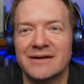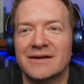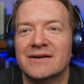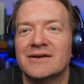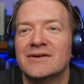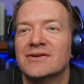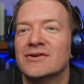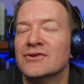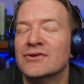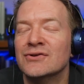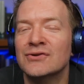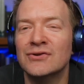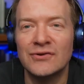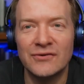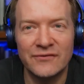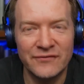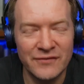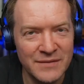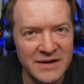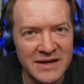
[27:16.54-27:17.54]
look
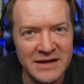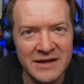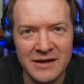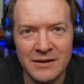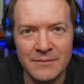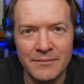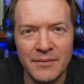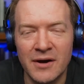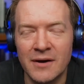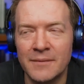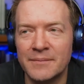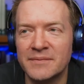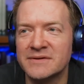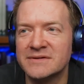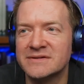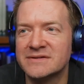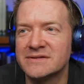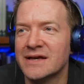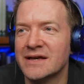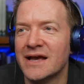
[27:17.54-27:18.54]
for meaning and
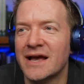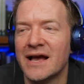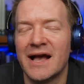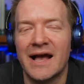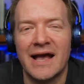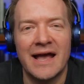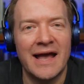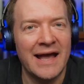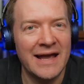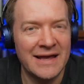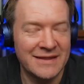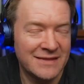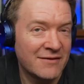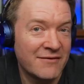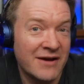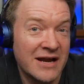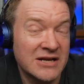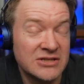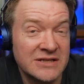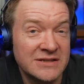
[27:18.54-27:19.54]
purpose, there
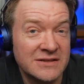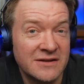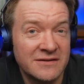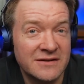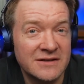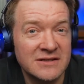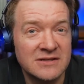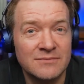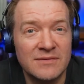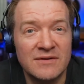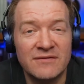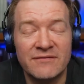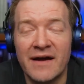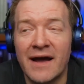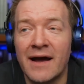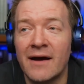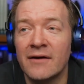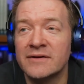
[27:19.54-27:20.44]
actually is nothing to be found?